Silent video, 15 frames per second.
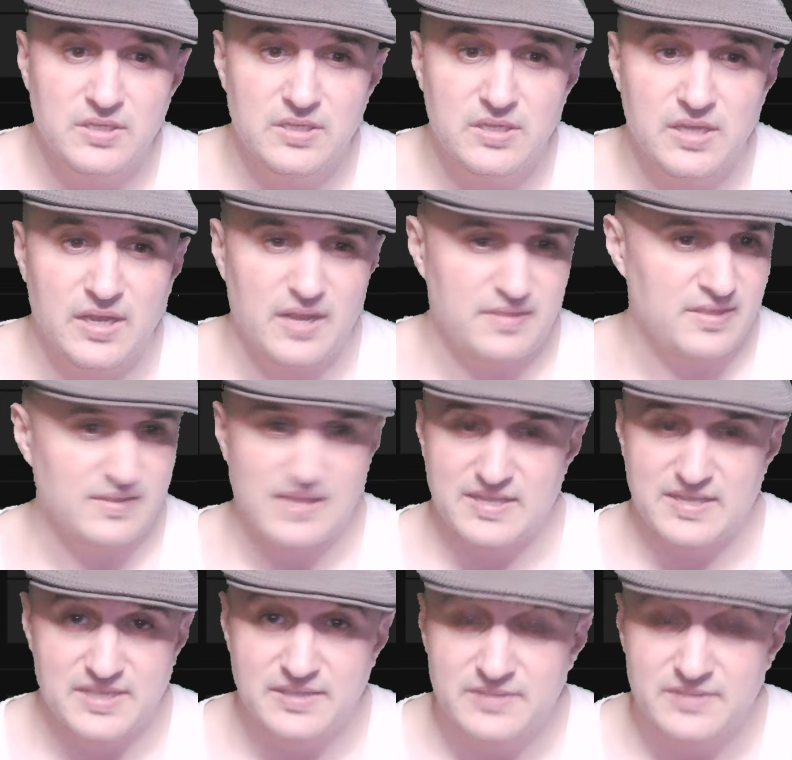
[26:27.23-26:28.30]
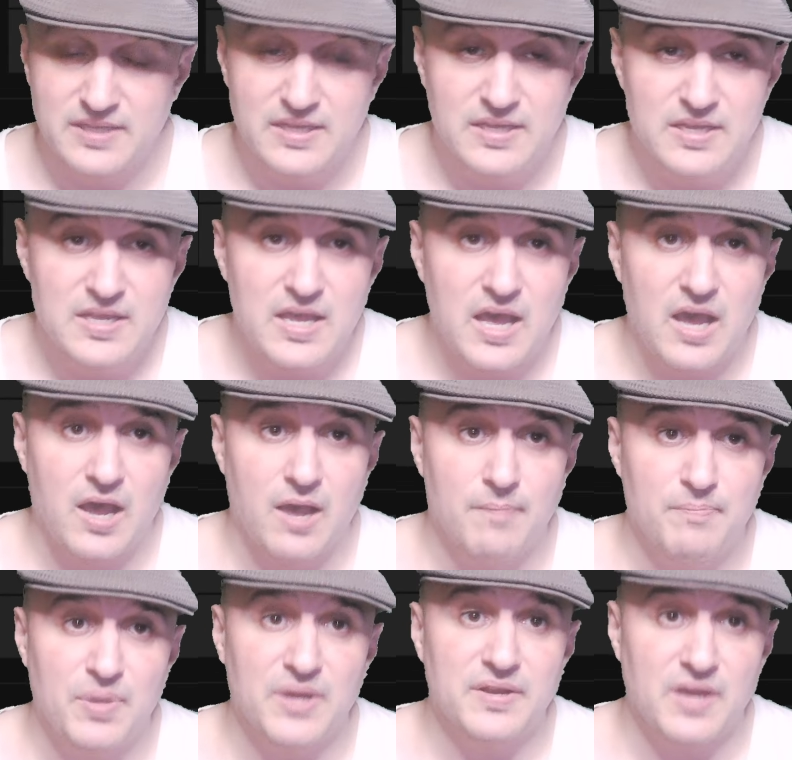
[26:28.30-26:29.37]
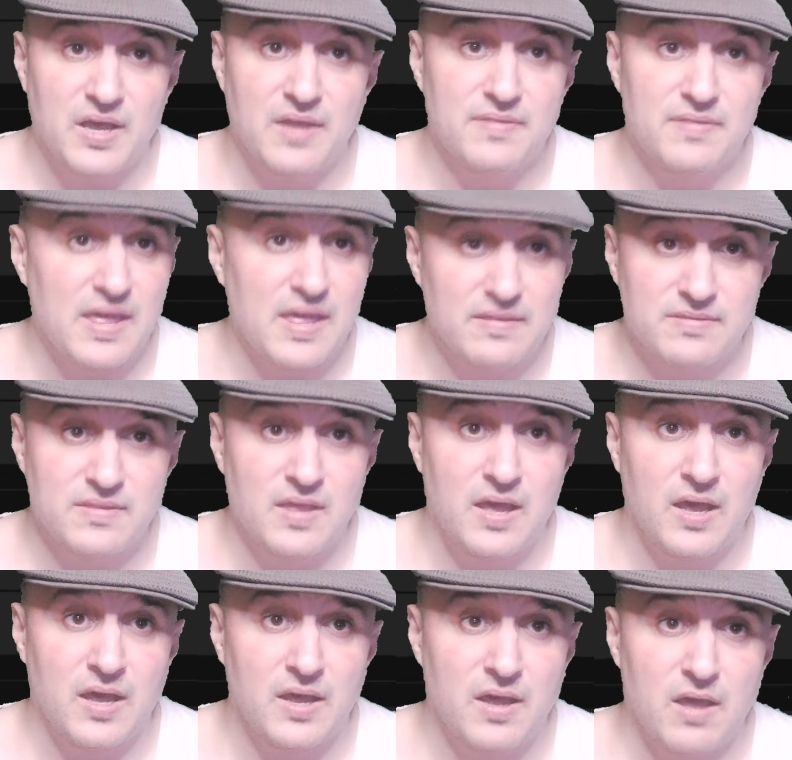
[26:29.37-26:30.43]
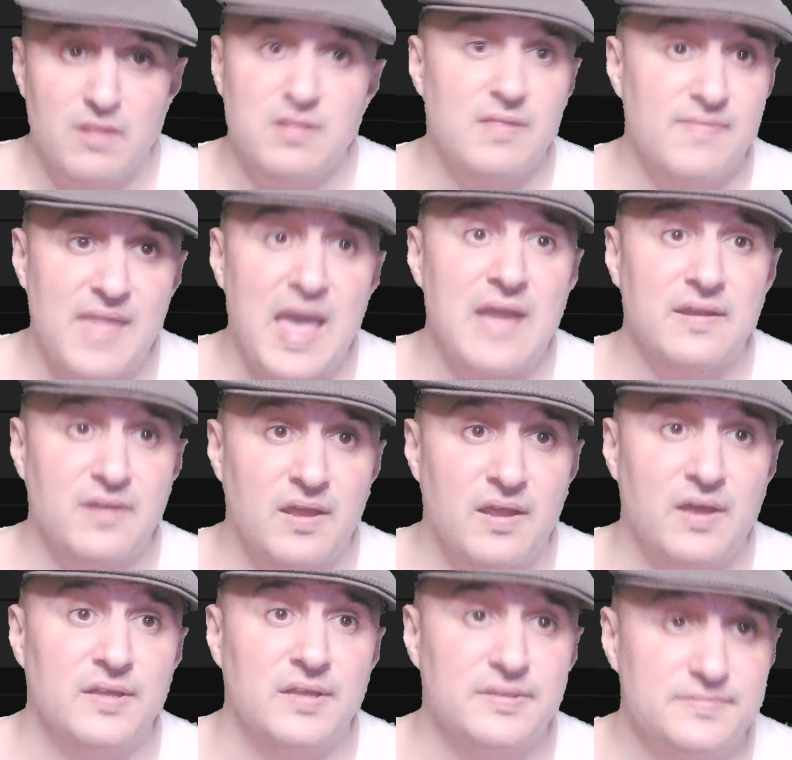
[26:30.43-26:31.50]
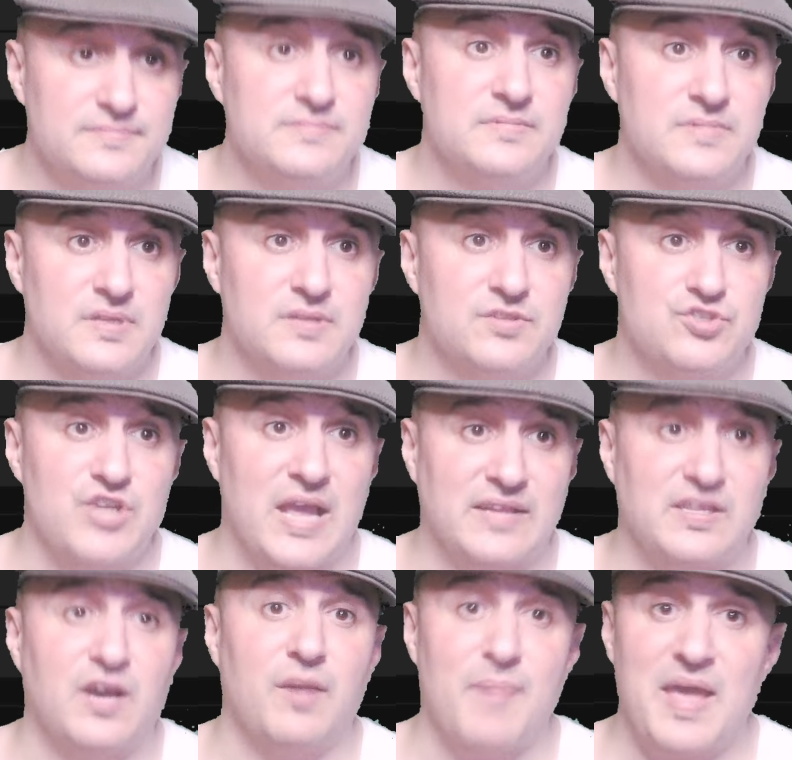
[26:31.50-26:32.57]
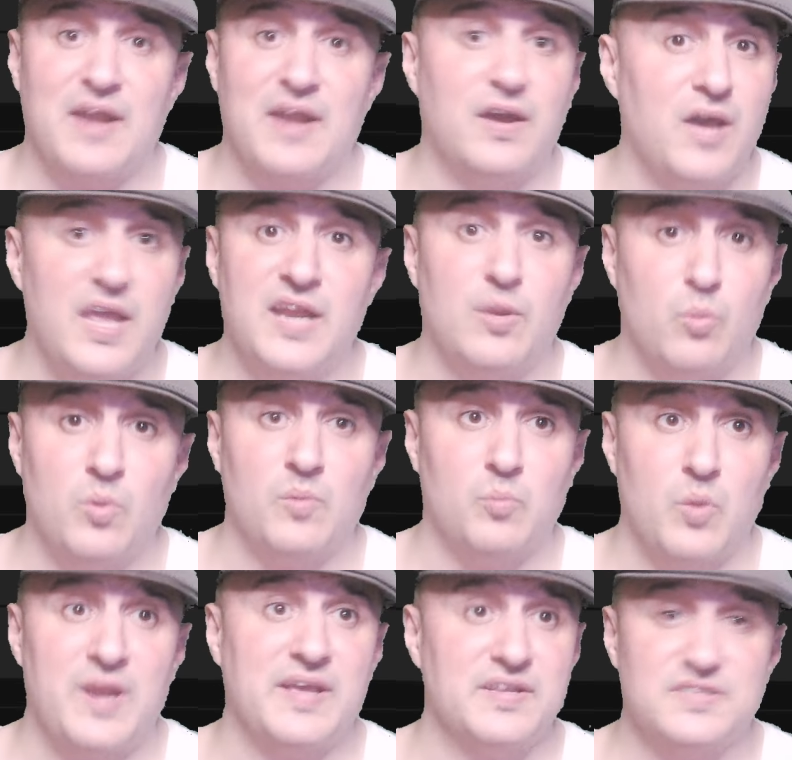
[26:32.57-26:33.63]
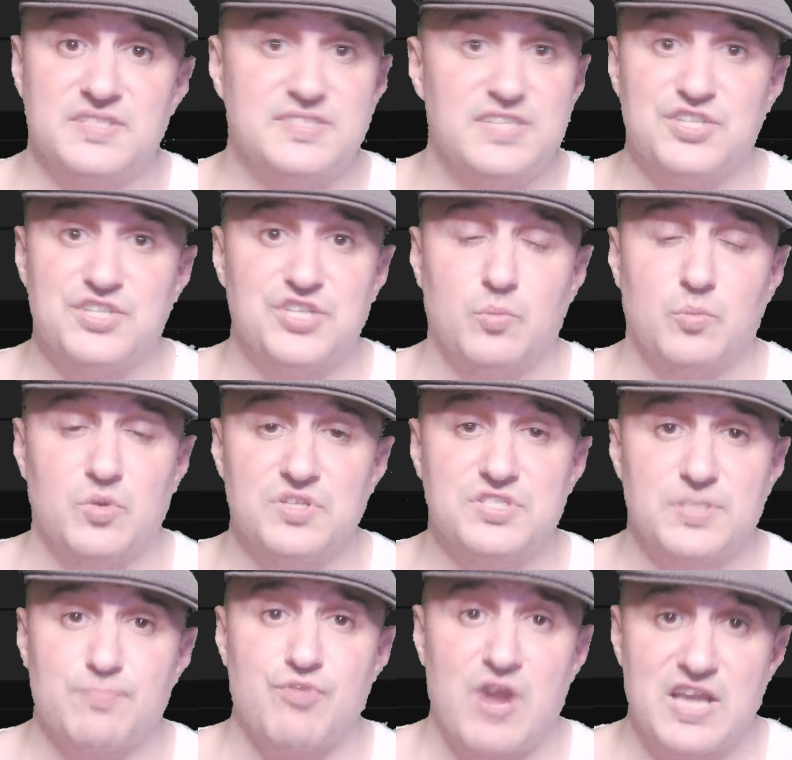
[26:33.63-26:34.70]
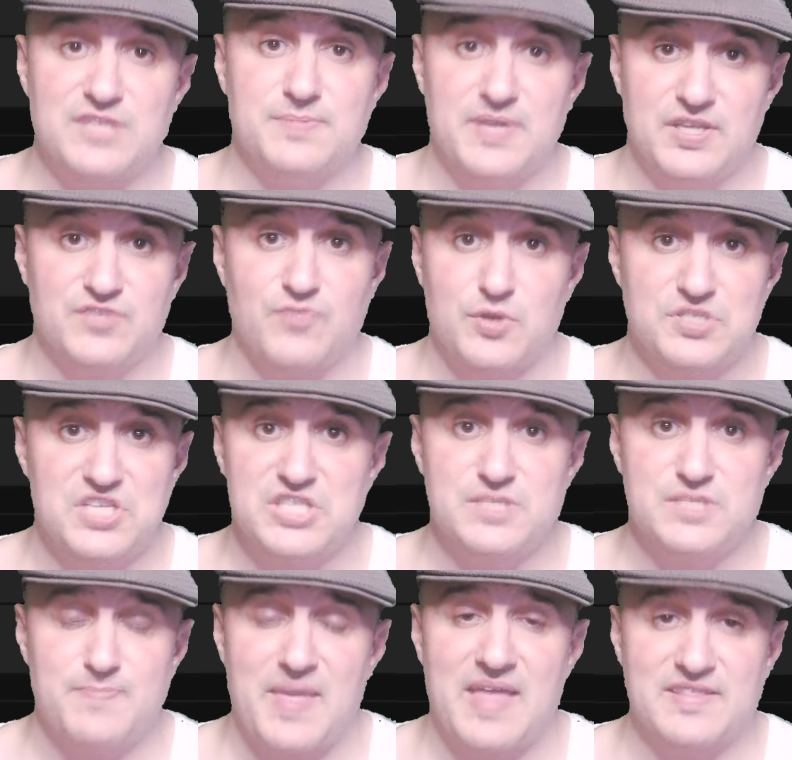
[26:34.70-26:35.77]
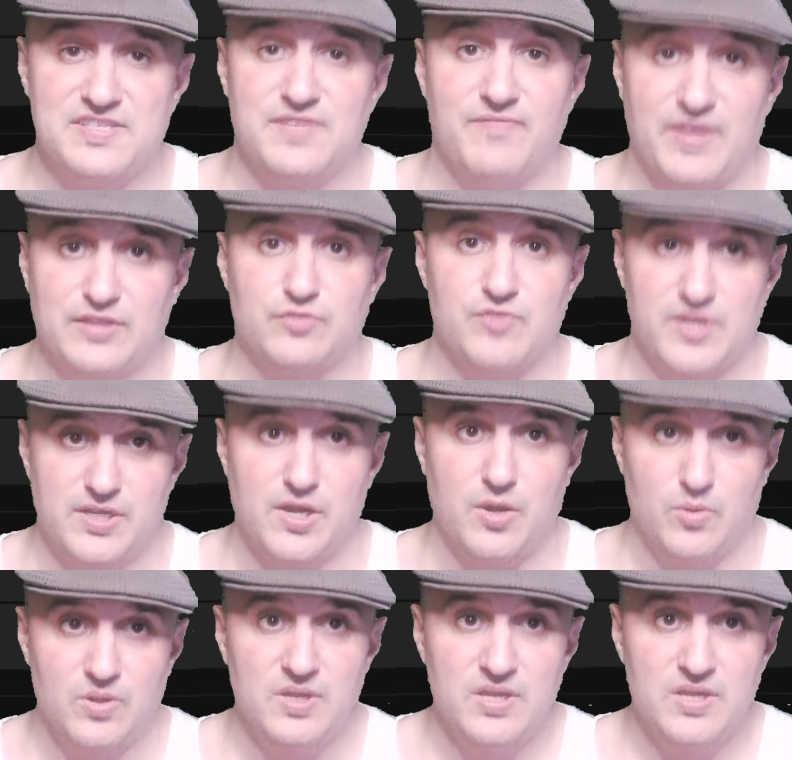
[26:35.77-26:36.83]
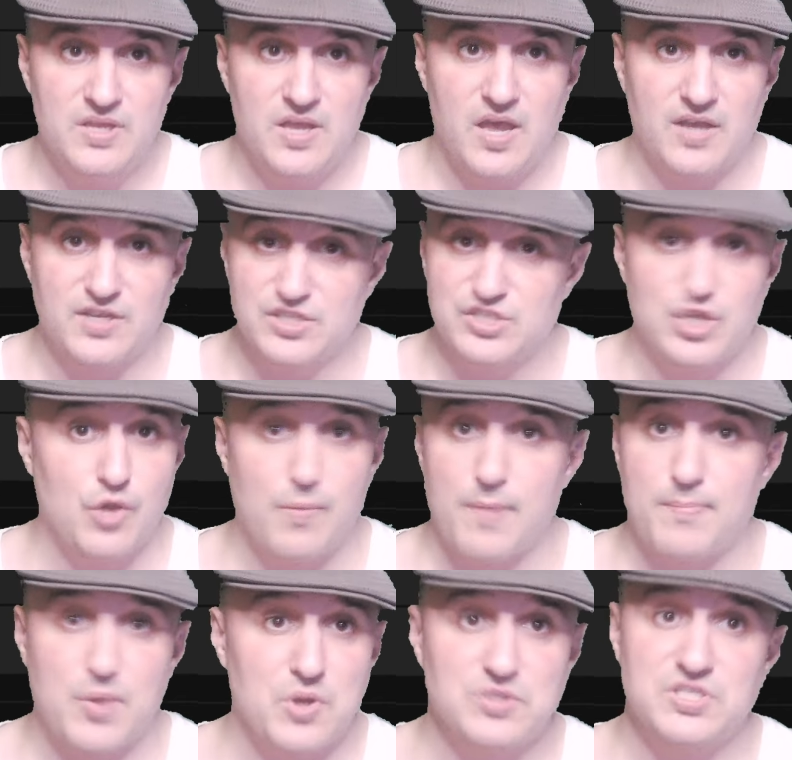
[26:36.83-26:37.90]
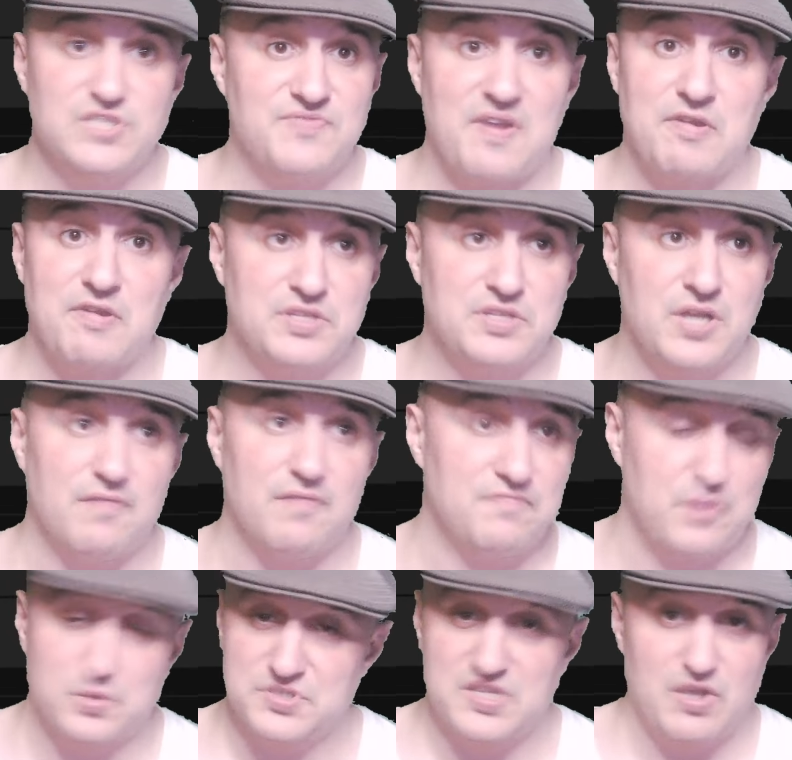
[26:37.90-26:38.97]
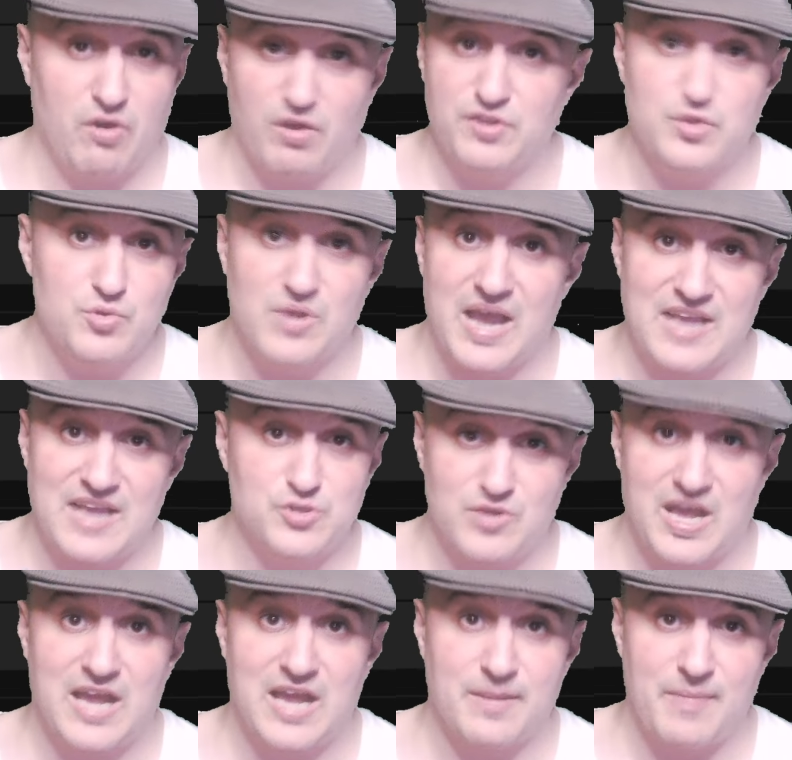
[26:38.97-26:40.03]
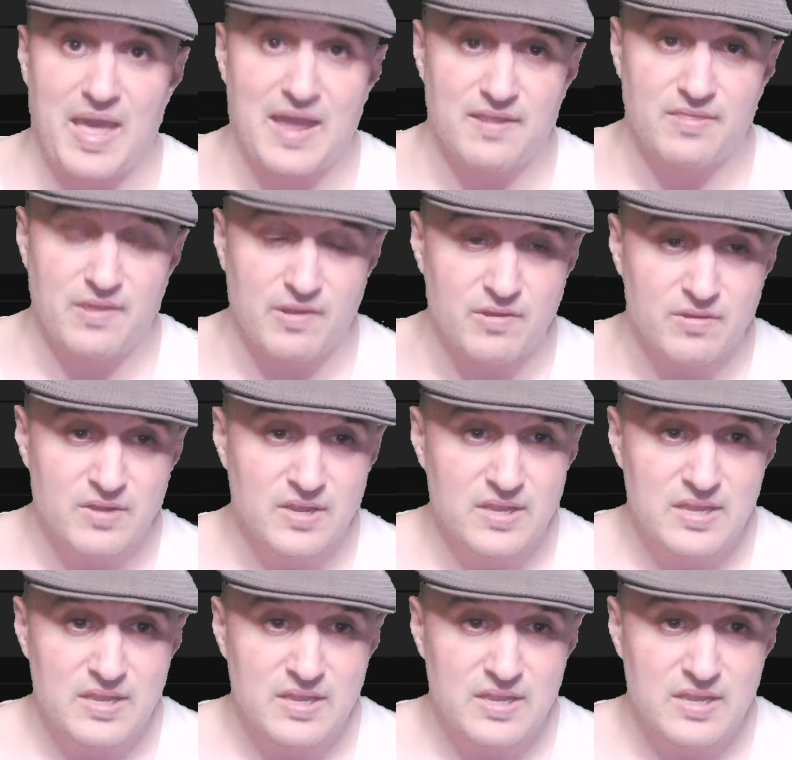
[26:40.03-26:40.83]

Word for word: And I think that's it. Uh, but uh, that, uh, other than that, uh, Jack Della Maddalena winning a decision wouldn't surprise me as far as his paths to victory go. Because uh, Gilbert Burns is very tough. Those are the only two guys who got him out of there.